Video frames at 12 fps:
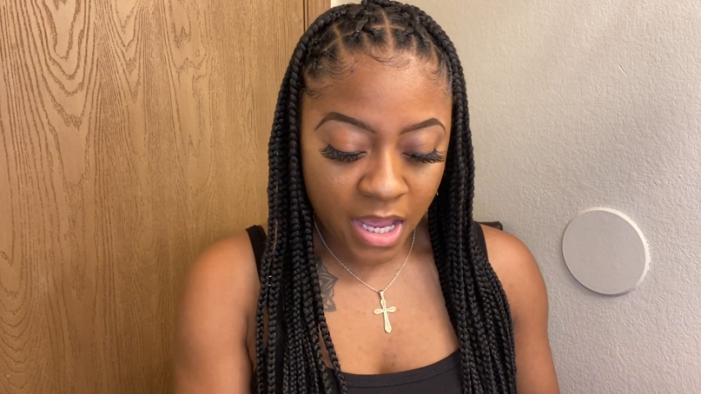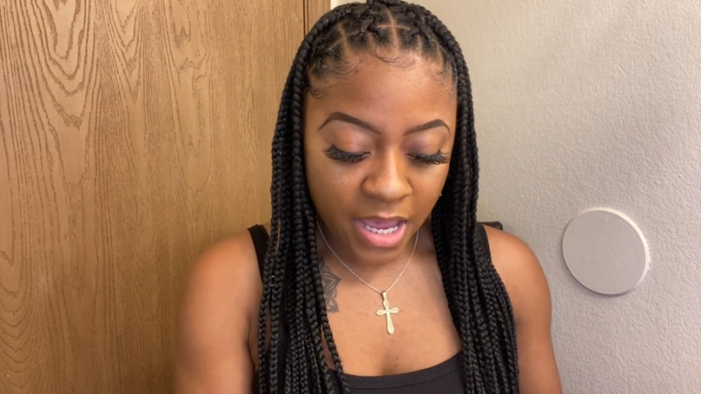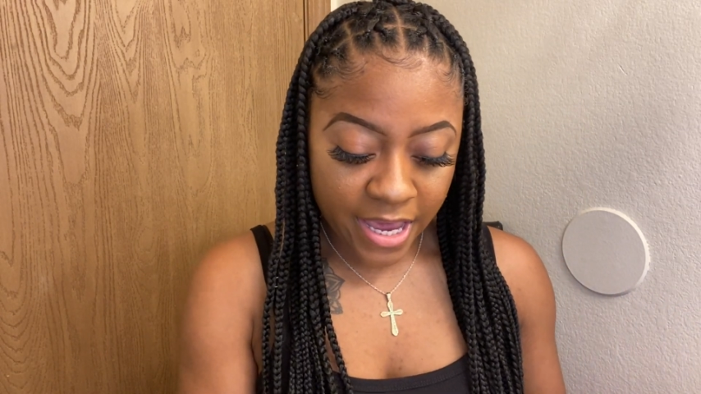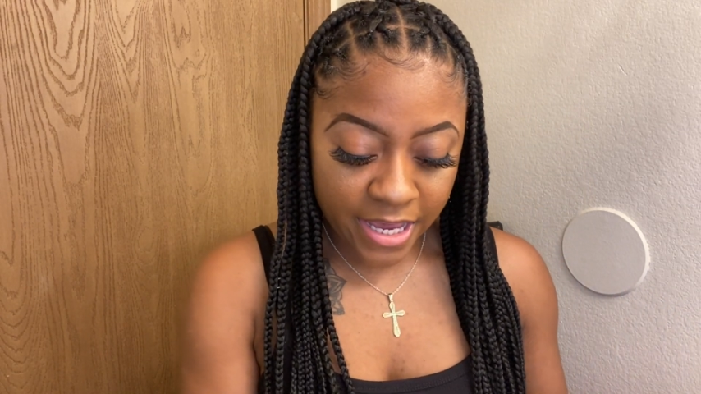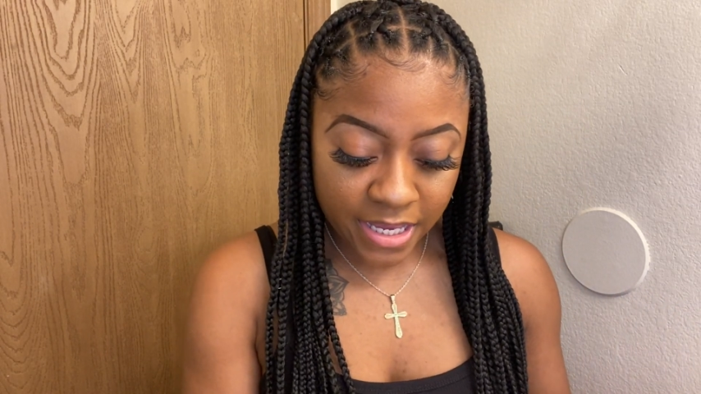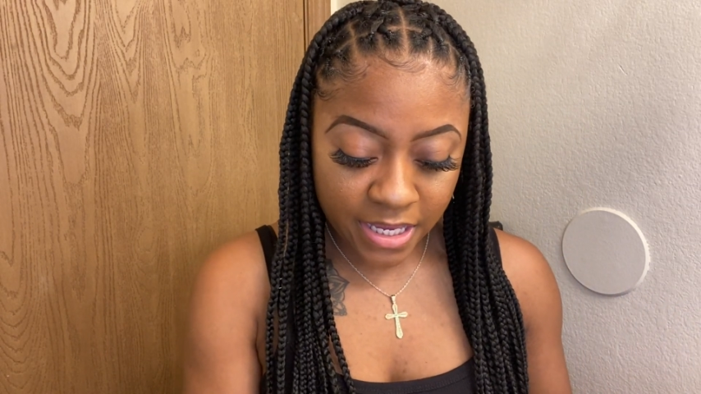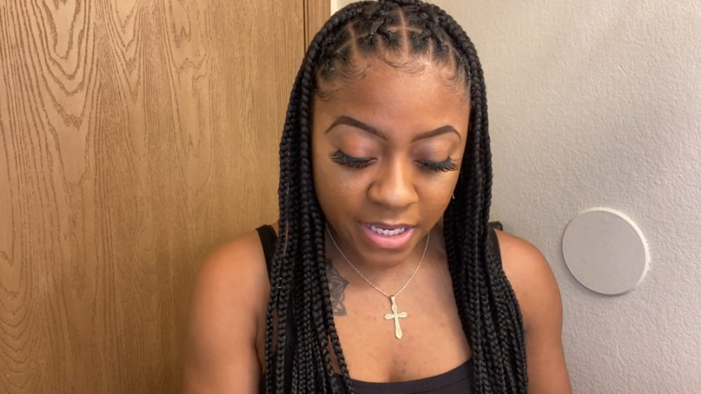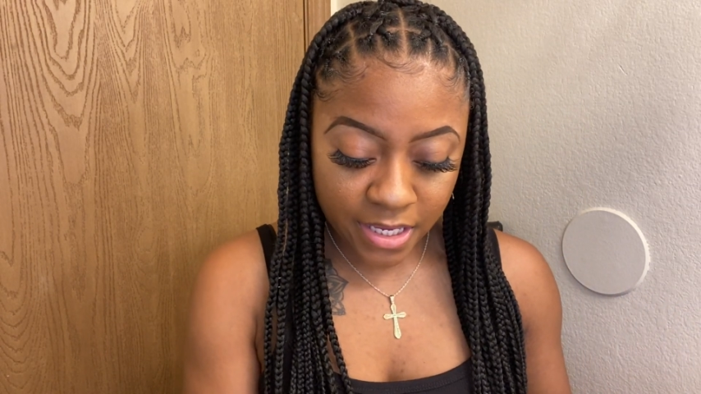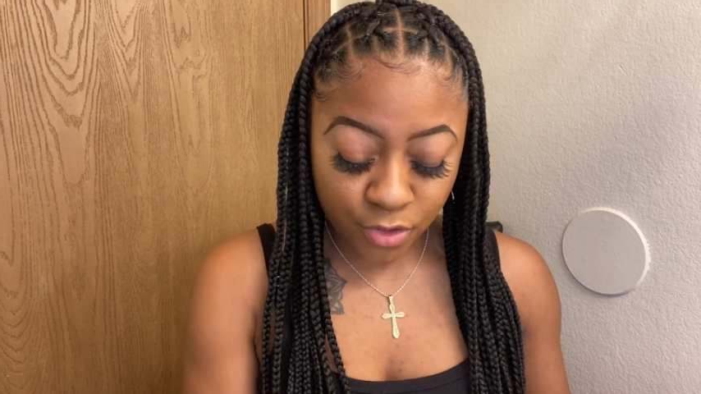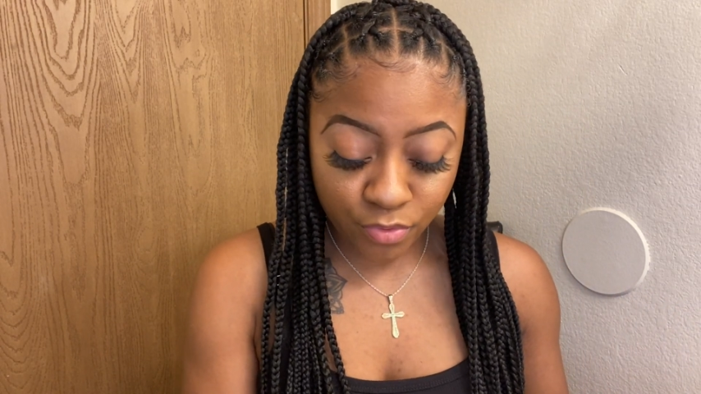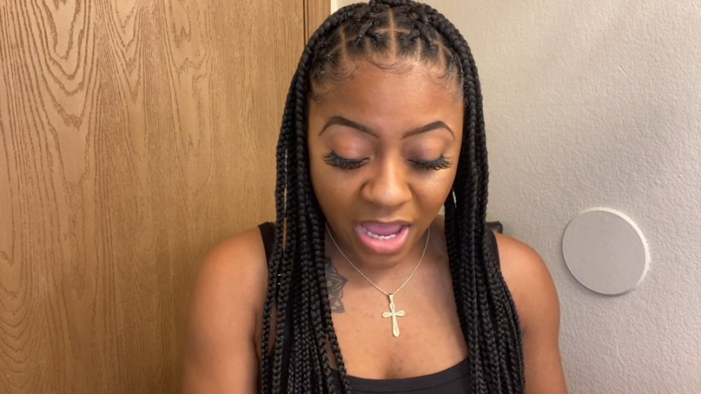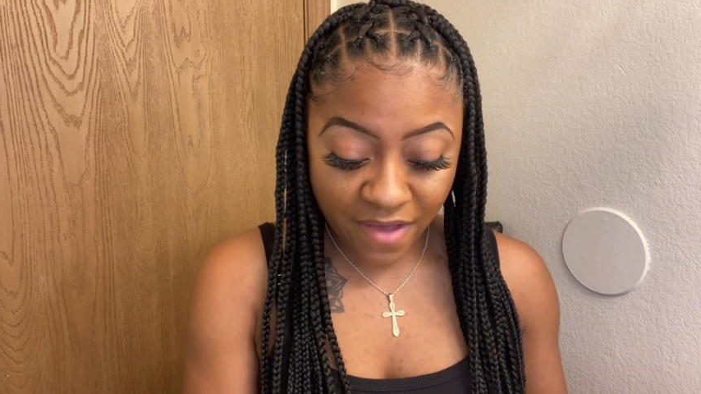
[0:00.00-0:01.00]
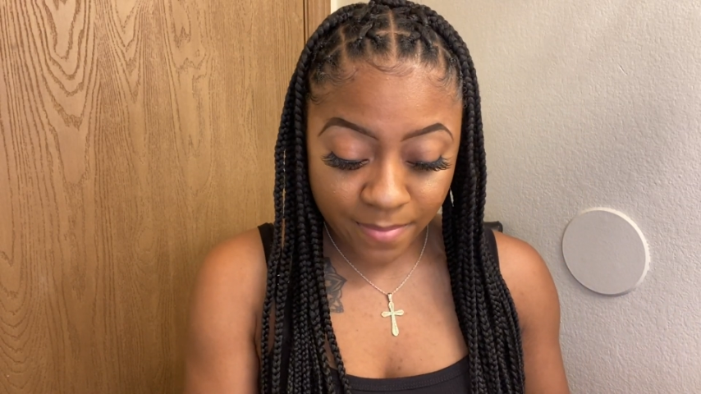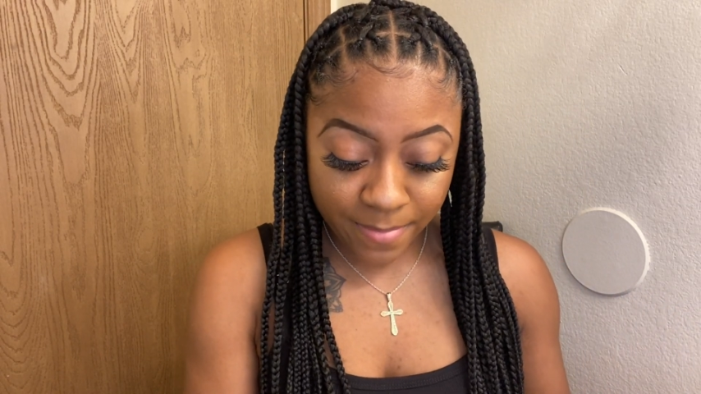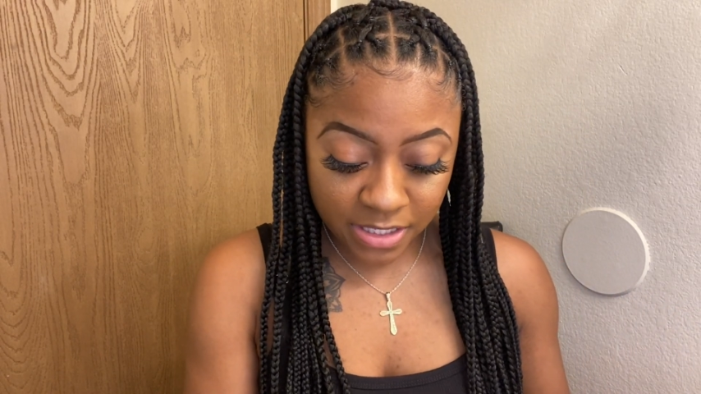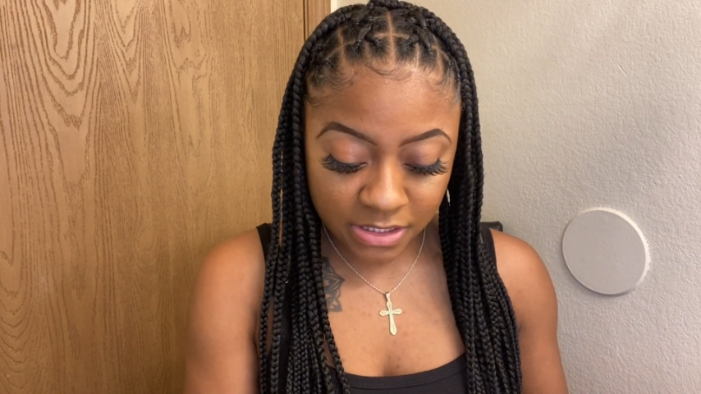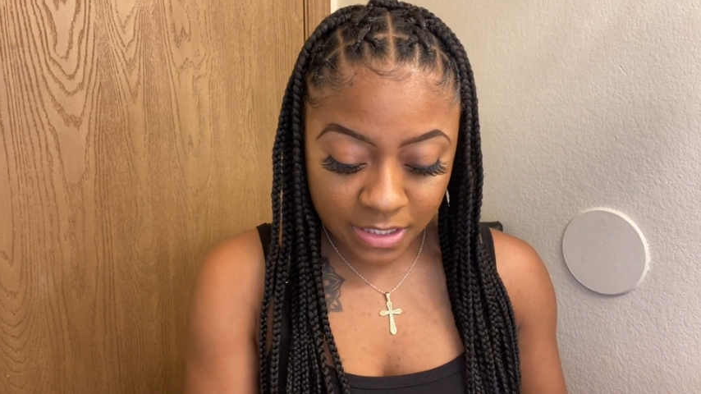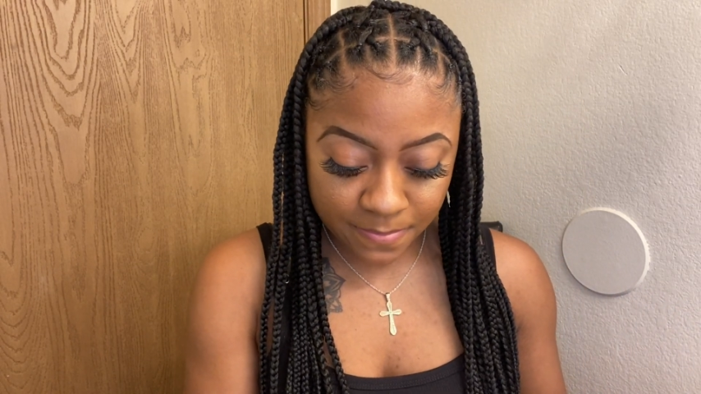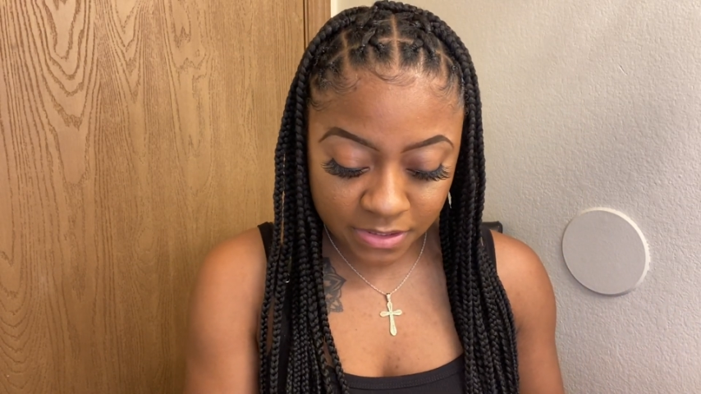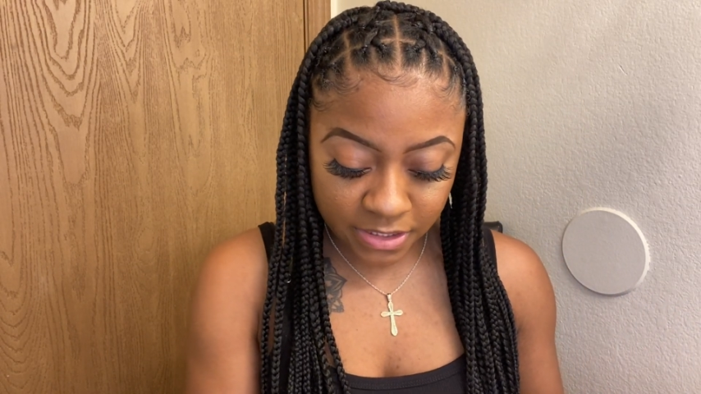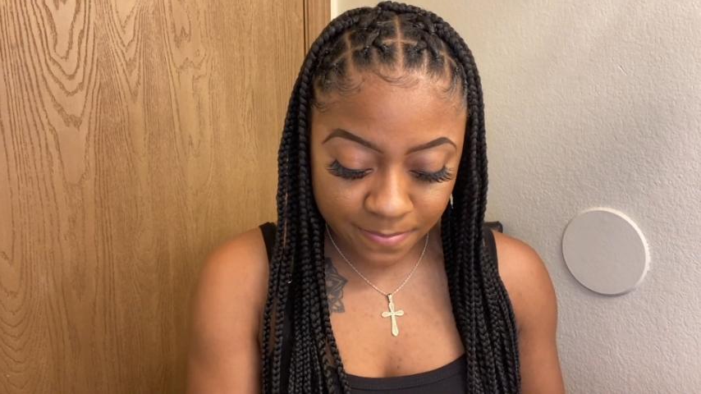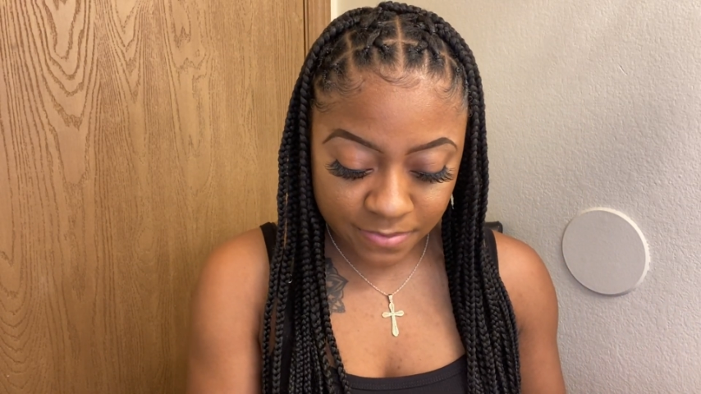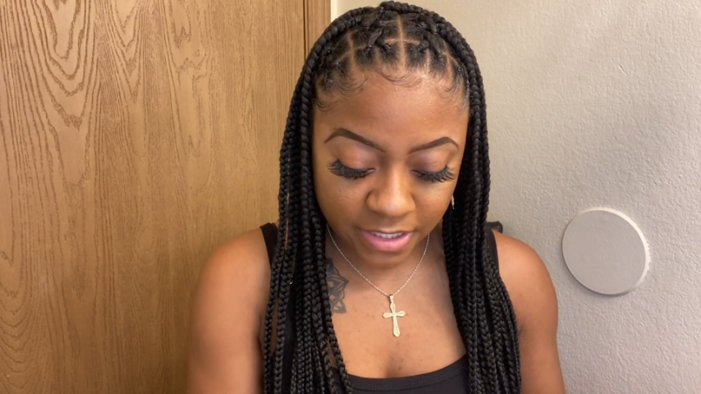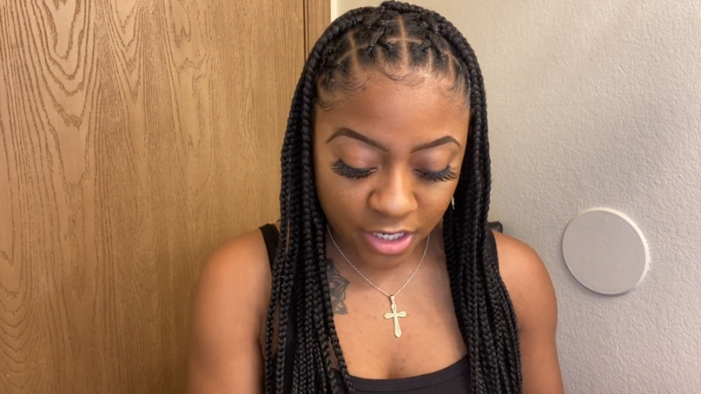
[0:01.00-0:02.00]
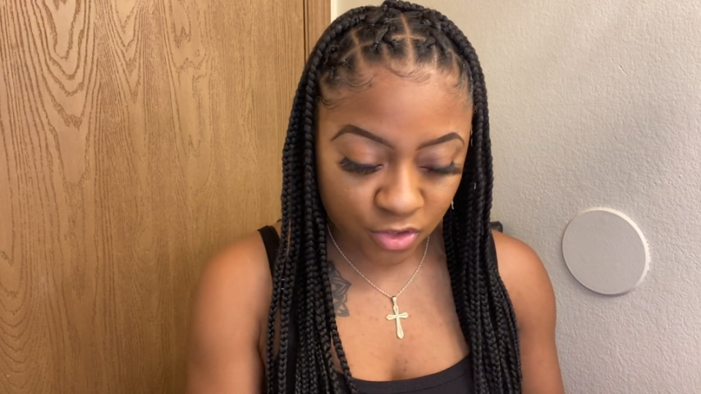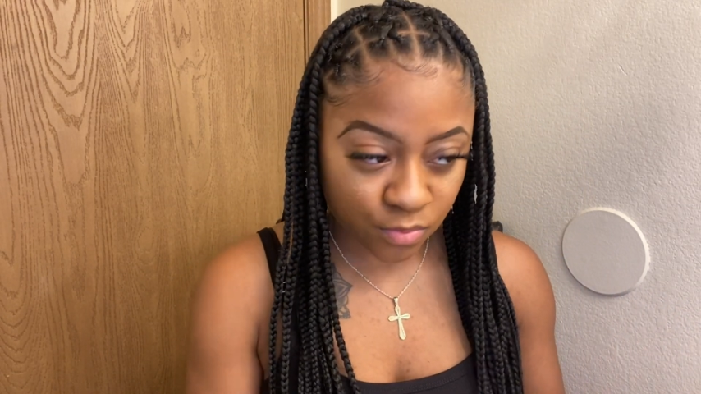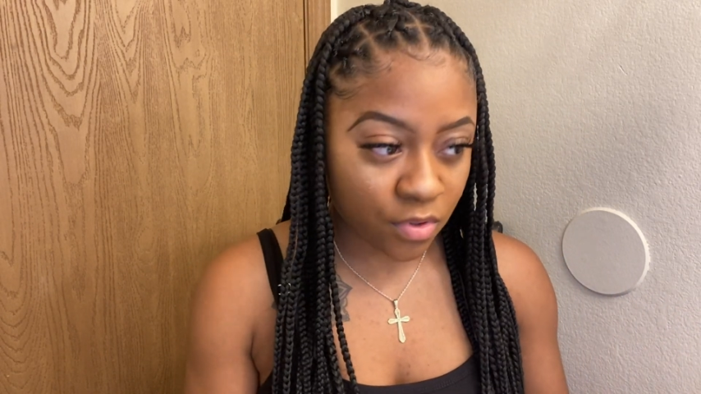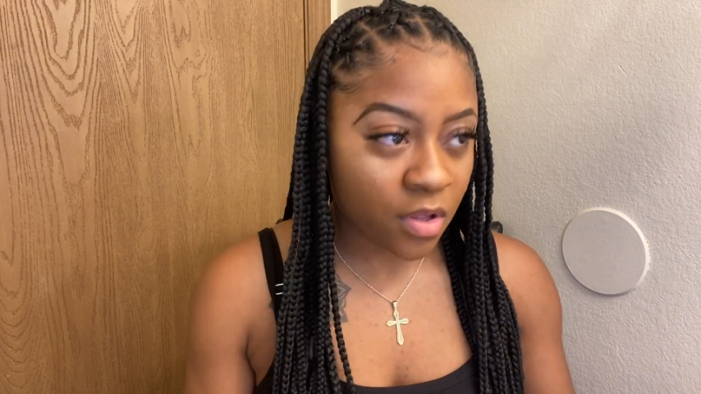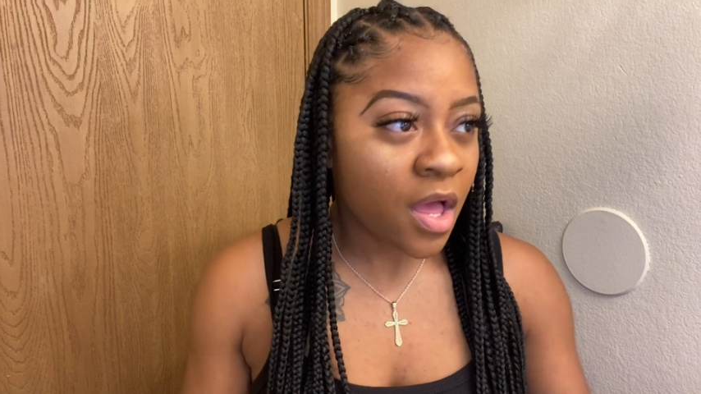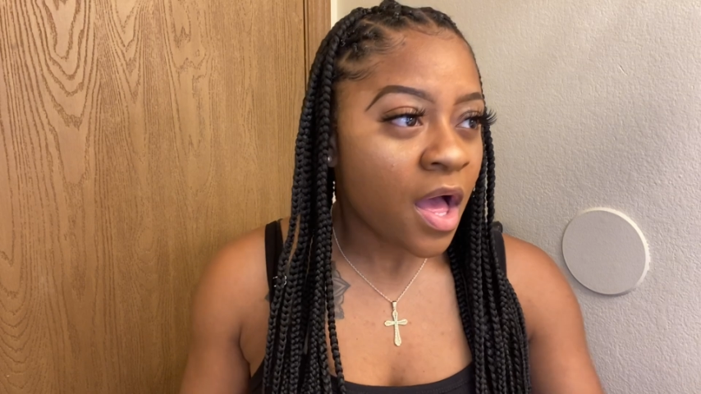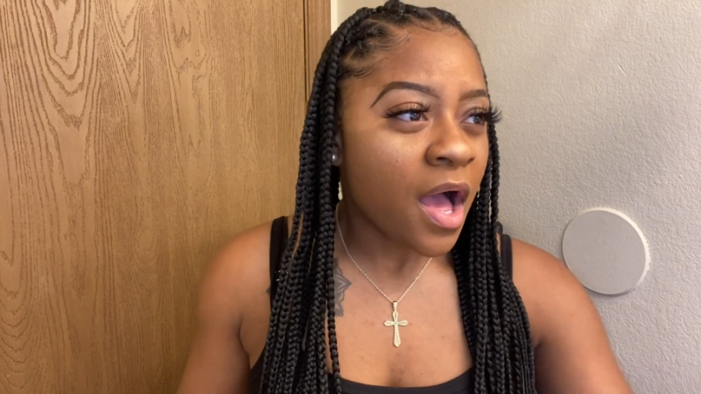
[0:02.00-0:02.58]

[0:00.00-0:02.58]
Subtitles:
Do I have a messed up sleep schedule?